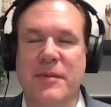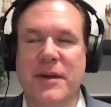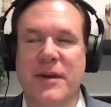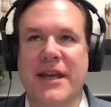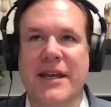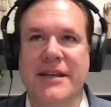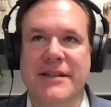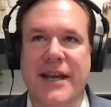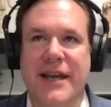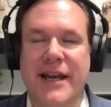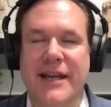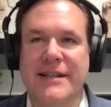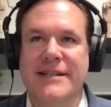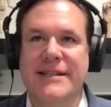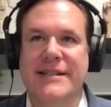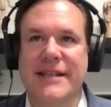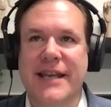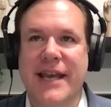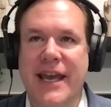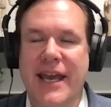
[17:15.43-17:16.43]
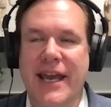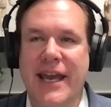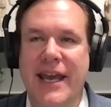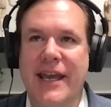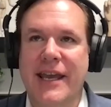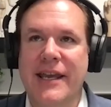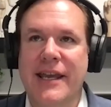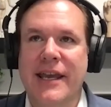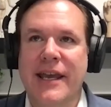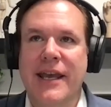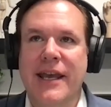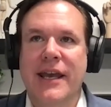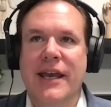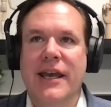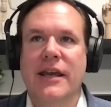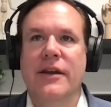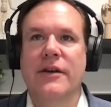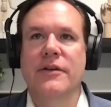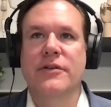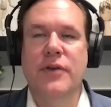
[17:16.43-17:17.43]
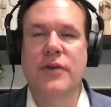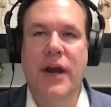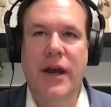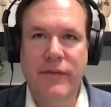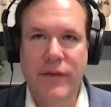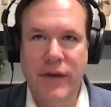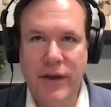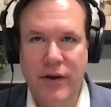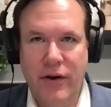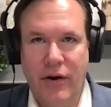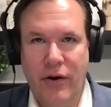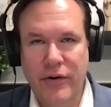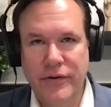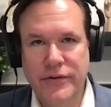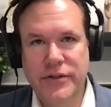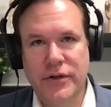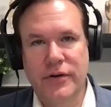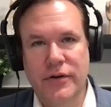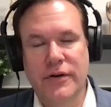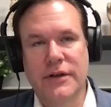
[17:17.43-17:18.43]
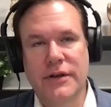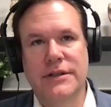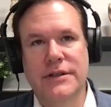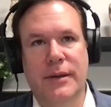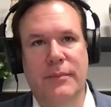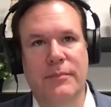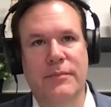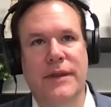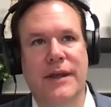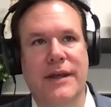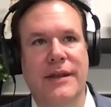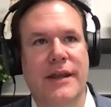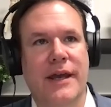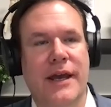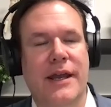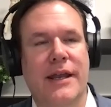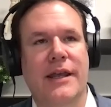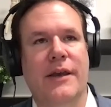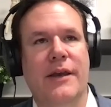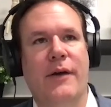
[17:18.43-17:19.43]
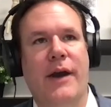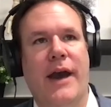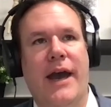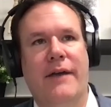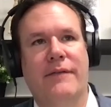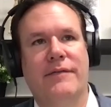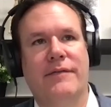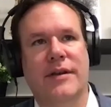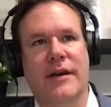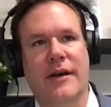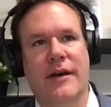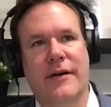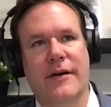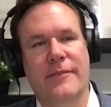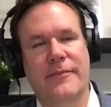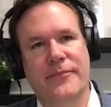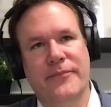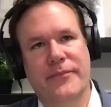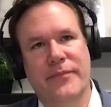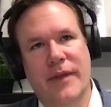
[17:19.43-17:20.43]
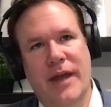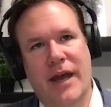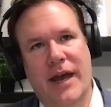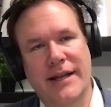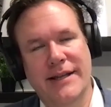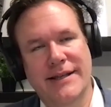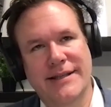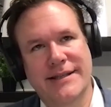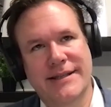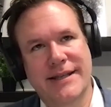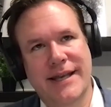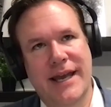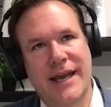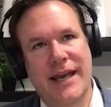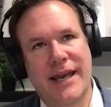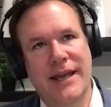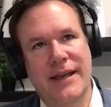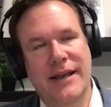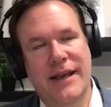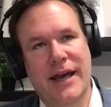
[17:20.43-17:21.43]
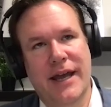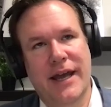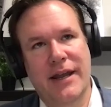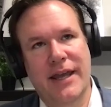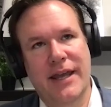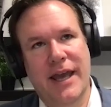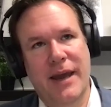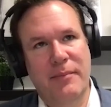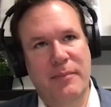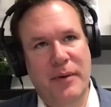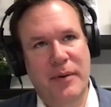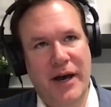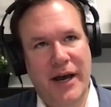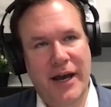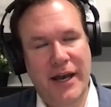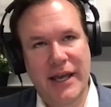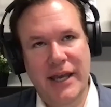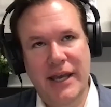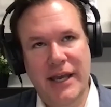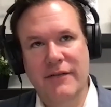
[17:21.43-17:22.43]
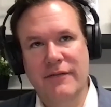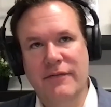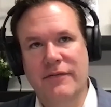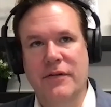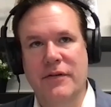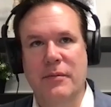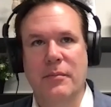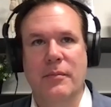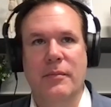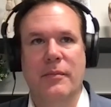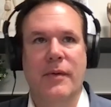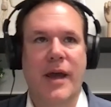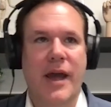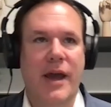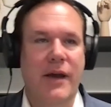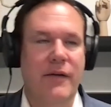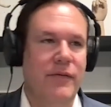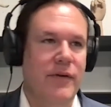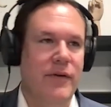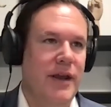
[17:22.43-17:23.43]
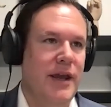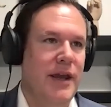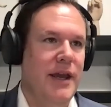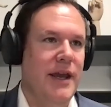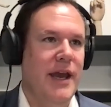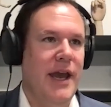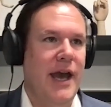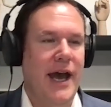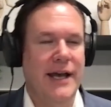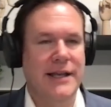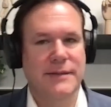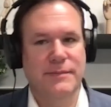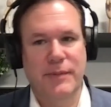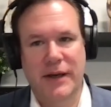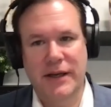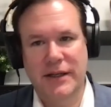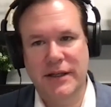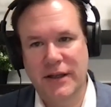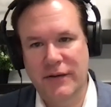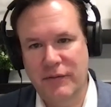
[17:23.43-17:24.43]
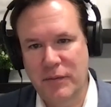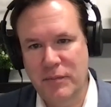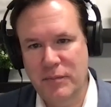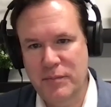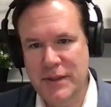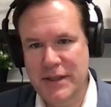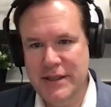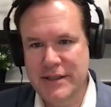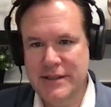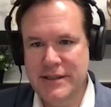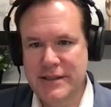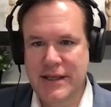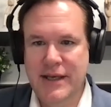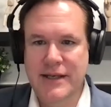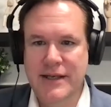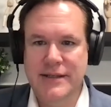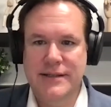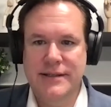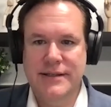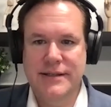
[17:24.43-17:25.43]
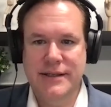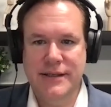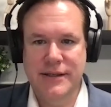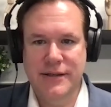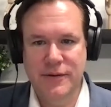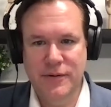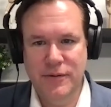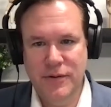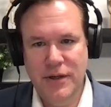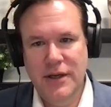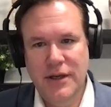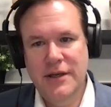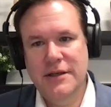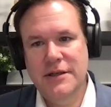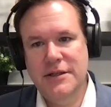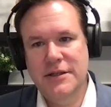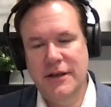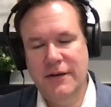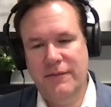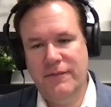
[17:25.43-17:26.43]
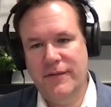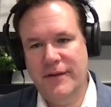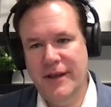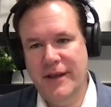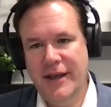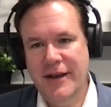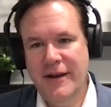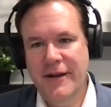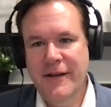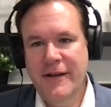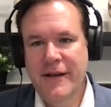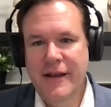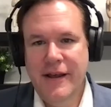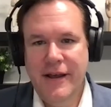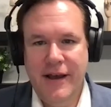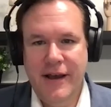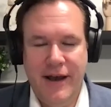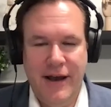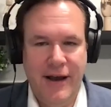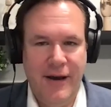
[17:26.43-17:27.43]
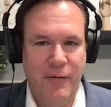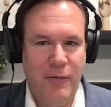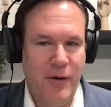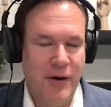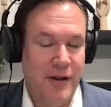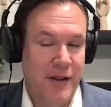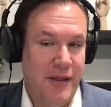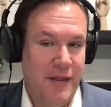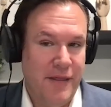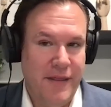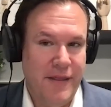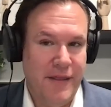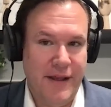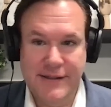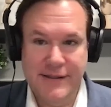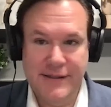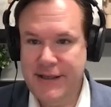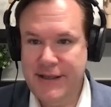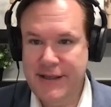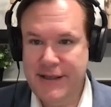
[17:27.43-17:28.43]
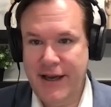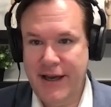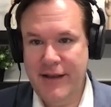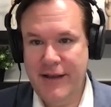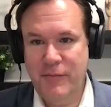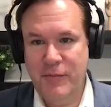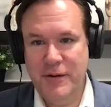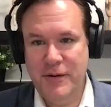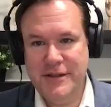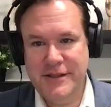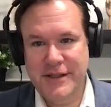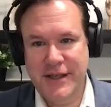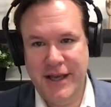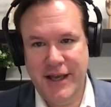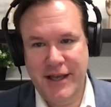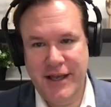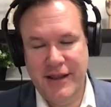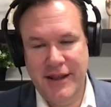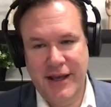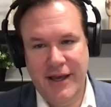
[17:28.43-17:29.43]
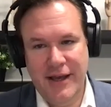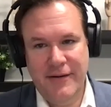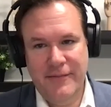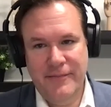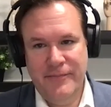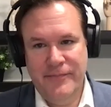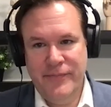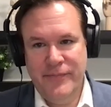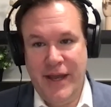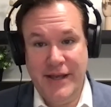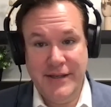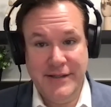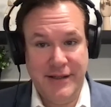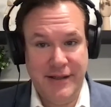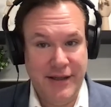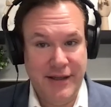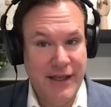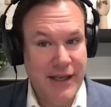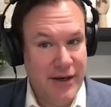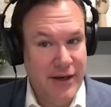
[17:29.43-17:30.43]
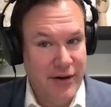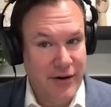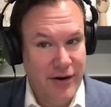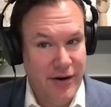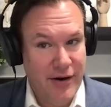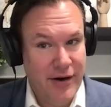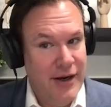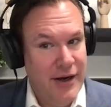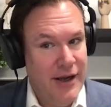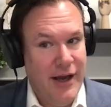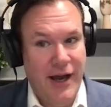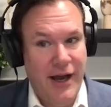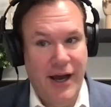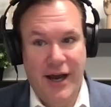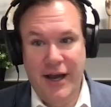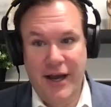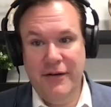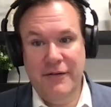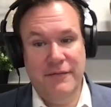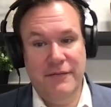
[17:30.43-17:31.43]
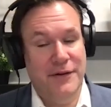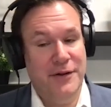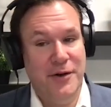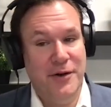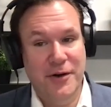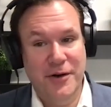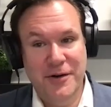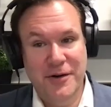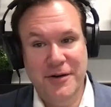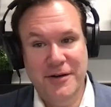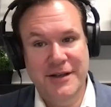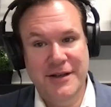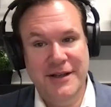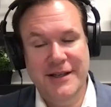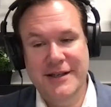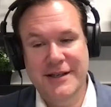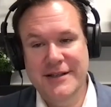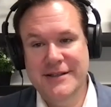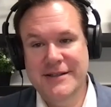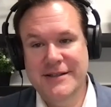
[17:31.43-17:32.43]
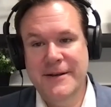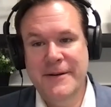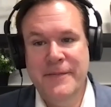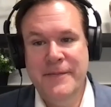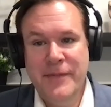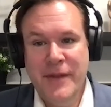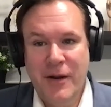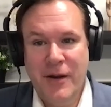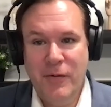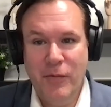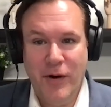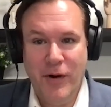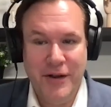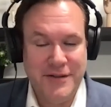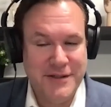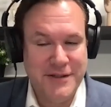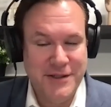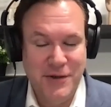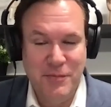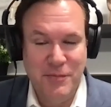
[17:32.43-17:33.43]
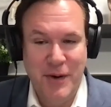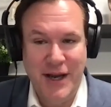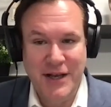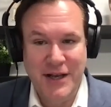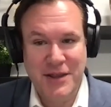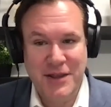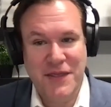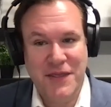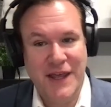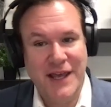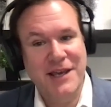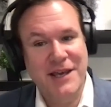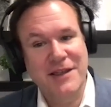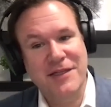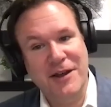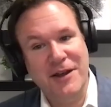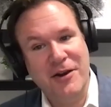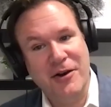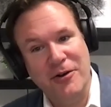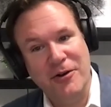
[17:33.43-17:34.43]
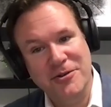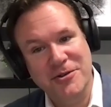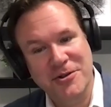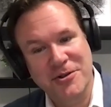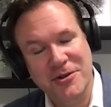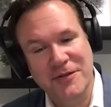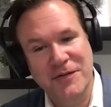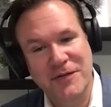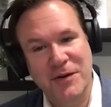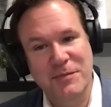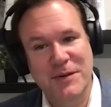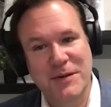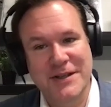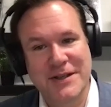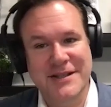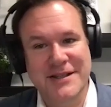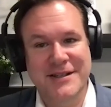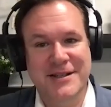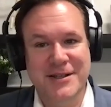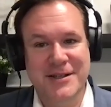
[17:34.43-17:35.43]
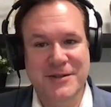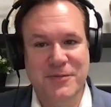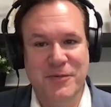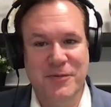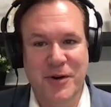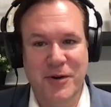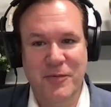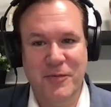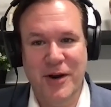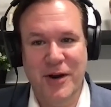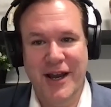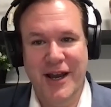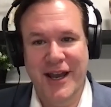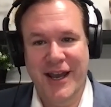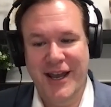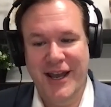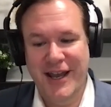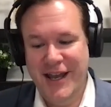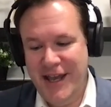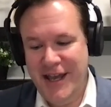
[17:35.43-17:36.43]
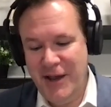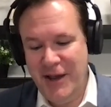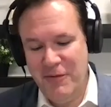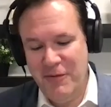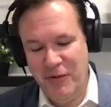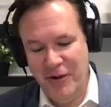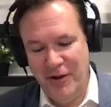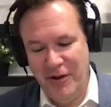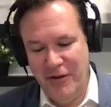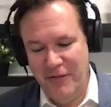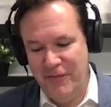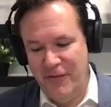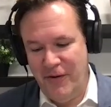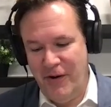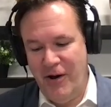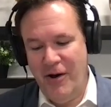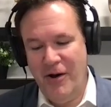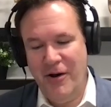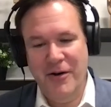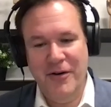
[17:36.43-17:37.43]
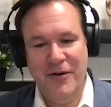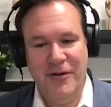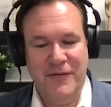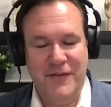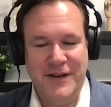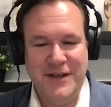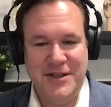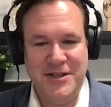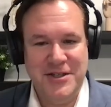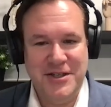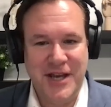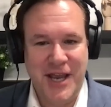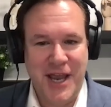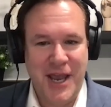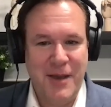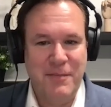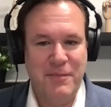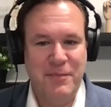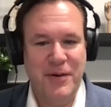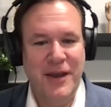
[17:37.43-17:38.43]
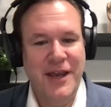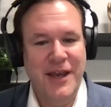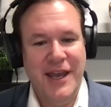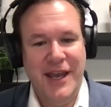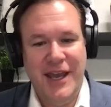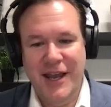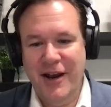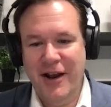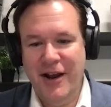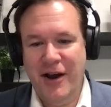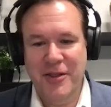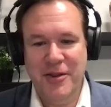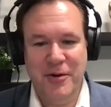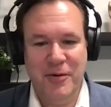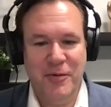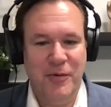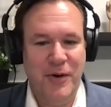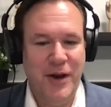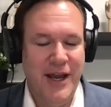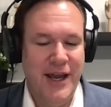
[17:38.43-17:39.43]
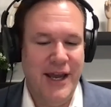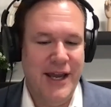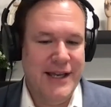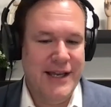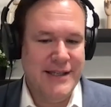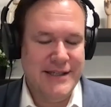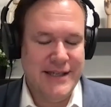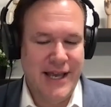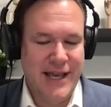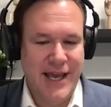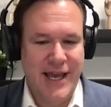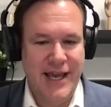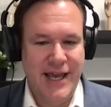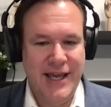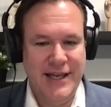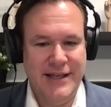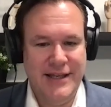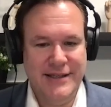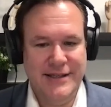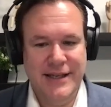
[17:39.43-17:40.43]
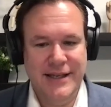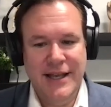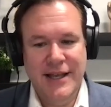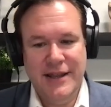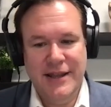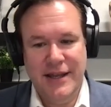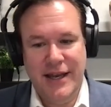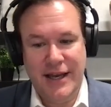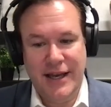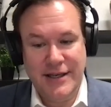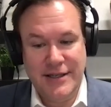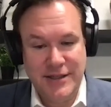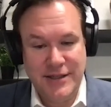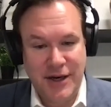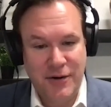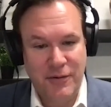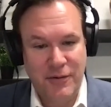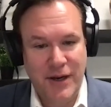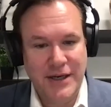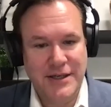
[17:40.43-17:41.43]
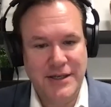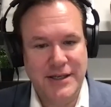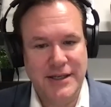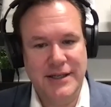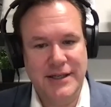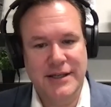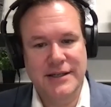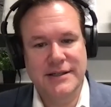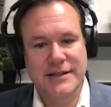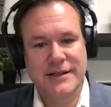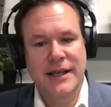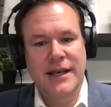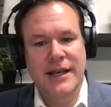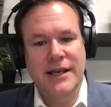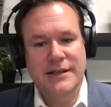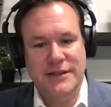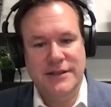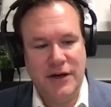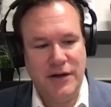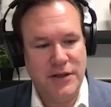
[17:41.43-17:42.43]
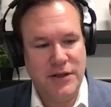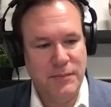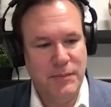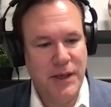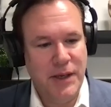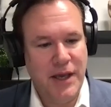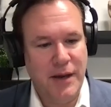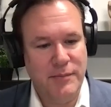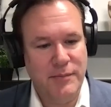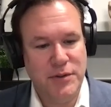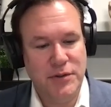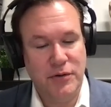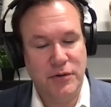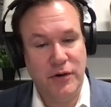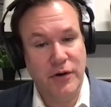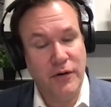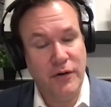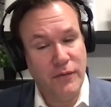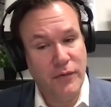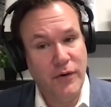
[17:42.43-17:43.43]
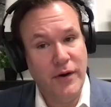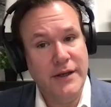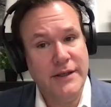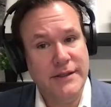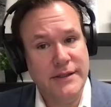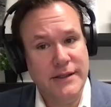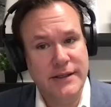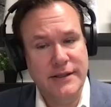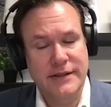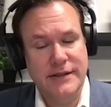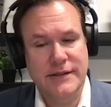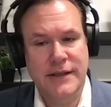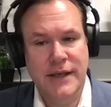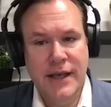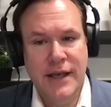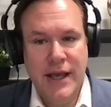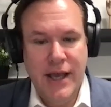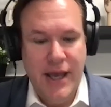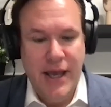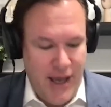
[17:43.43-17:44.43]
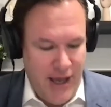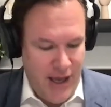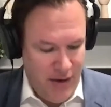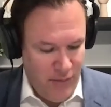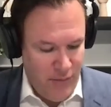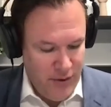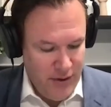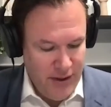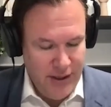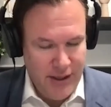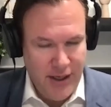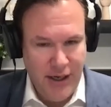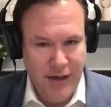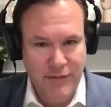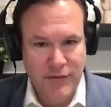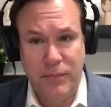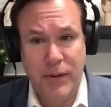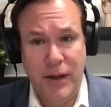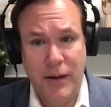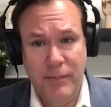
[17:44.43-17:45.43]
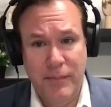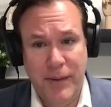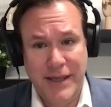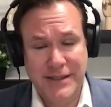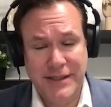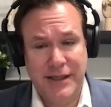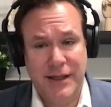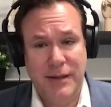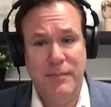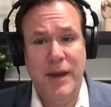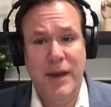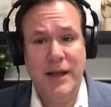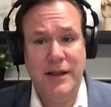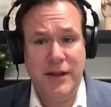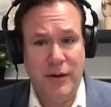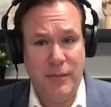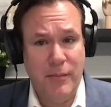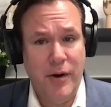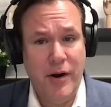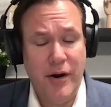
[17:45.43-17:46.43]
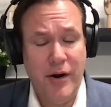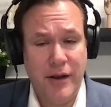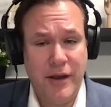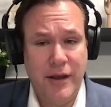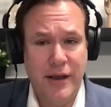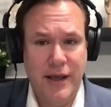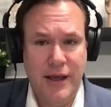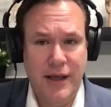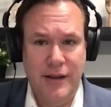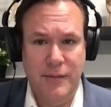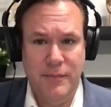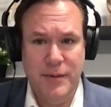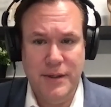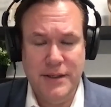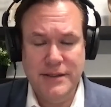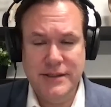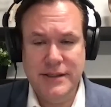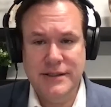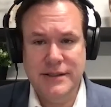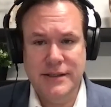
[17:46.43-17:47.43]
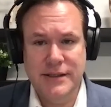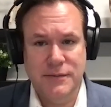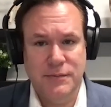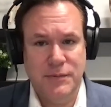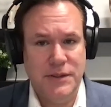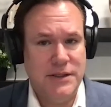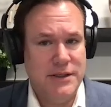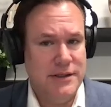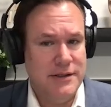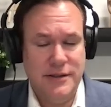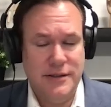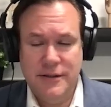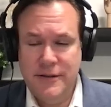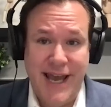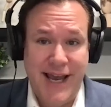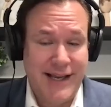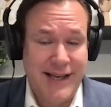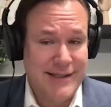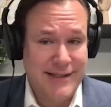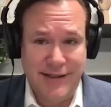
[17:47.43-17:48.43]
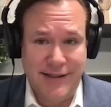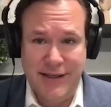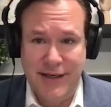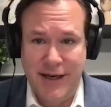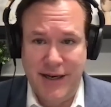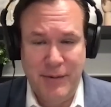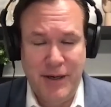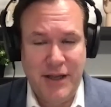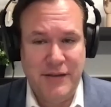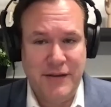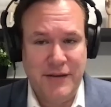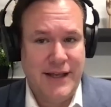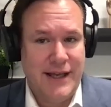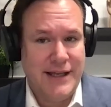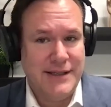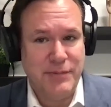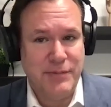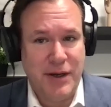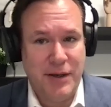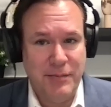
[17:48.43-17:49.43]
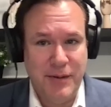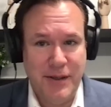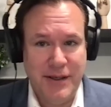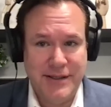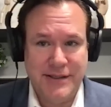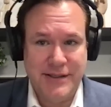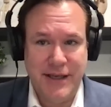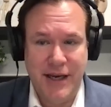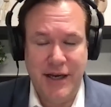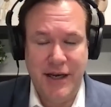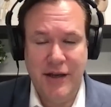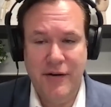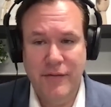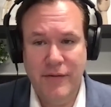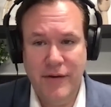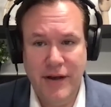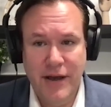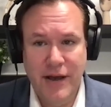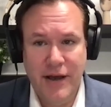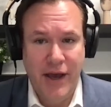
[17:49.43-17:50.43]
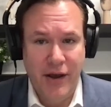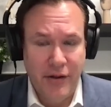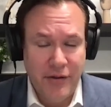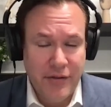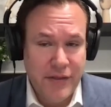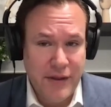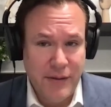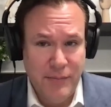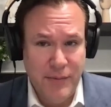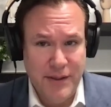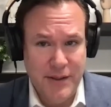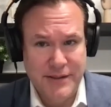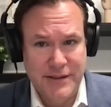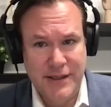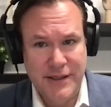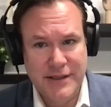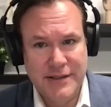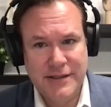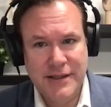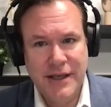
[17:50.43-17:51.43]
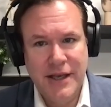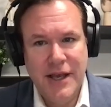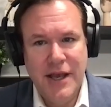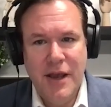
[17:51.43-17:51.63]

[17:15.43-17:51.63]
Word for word: because I'd say you know driving culture is something that you have to I'd say kind of get buy-in from every aspect of a business to shift it. Uh, one of the things I would say that as a leader I've learned is whilst you might think the culture of your business is one way, it will evolve and shape in other ways as the next generations start to become stronger voices and really kind of uh, basically make their mark in the businesses, which is excellent. I mean, I think that's probably a sign of a healthy business.